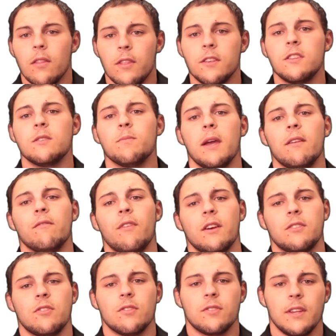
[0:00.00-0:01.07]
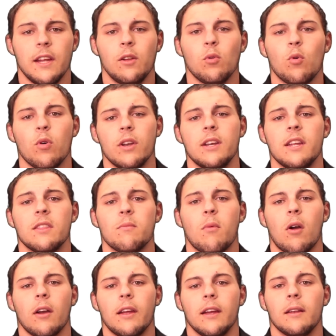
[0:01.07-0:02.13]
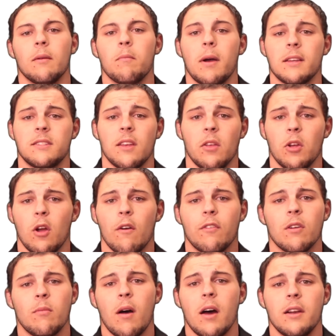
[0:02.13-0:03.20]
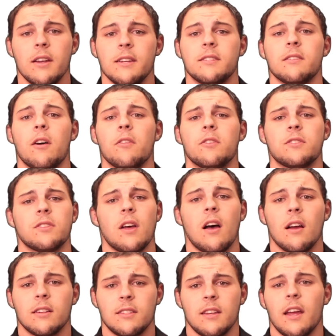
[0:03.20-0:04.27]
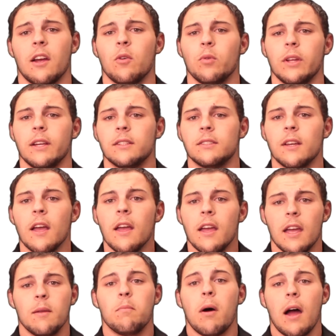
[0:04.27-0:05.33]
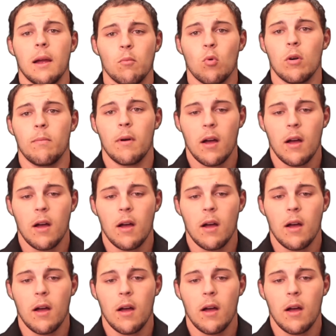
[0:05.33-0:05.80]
This has made investors seek liquidity in the market by selling off commodities and other stocks and equities and buying more